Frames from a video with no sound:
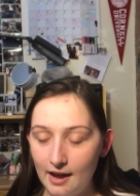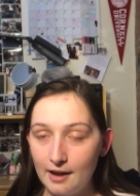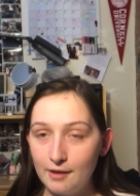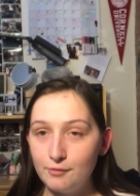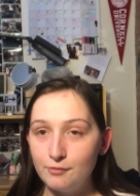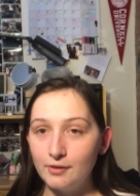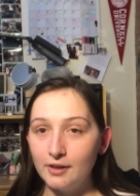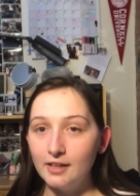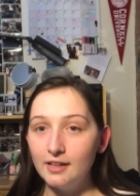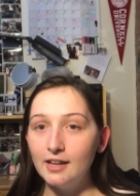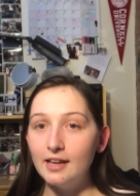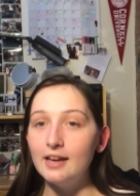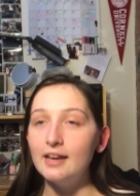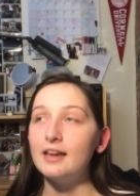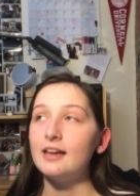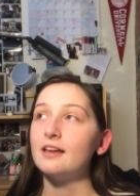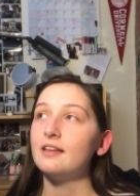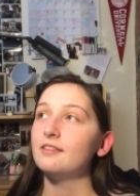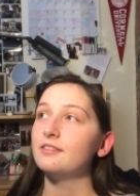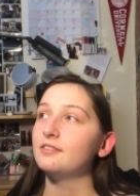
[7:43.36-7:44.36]
felt
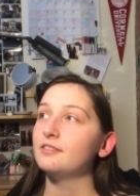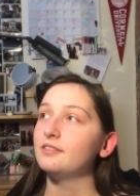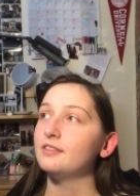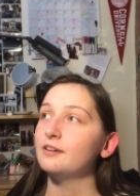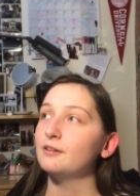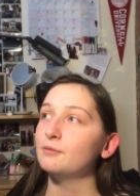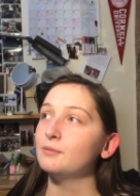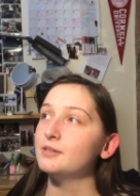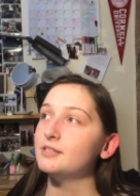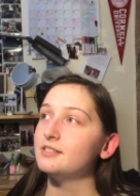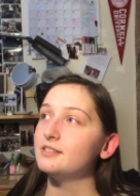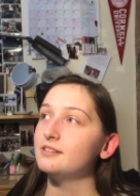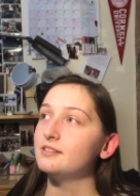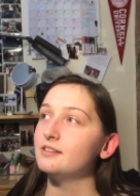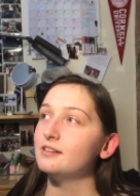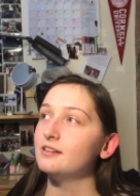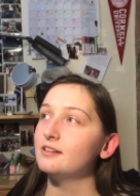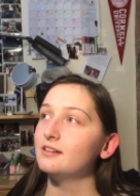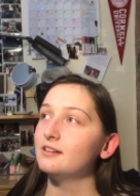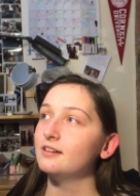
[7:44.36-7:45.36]
like there was
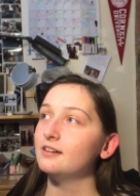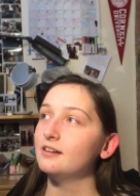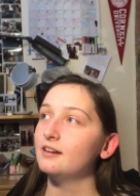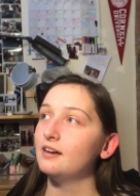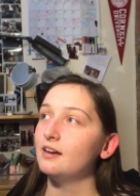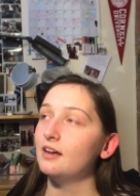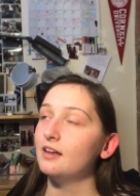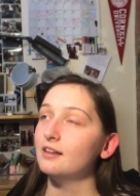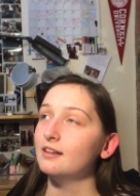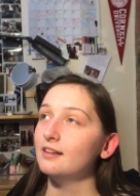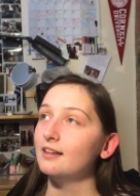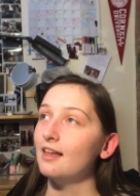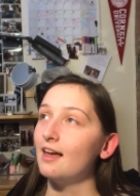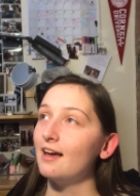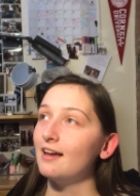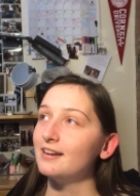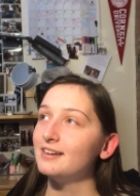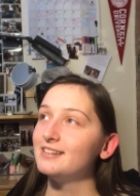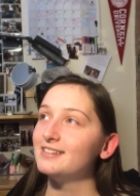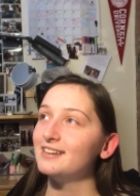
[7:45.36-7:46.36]
a
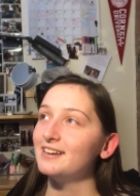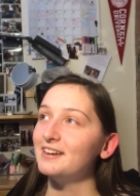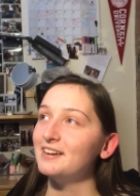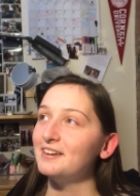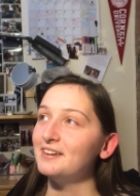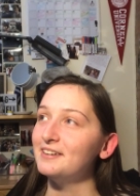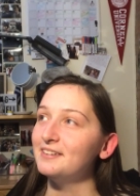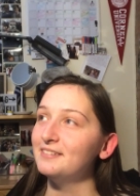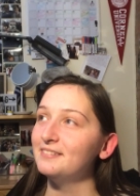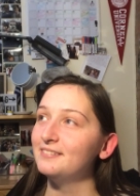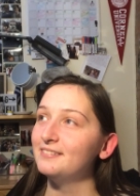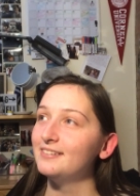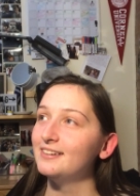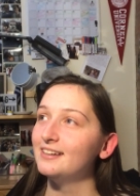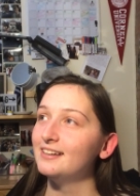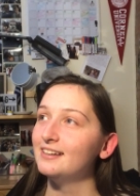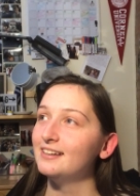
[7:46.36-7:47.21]
lot of,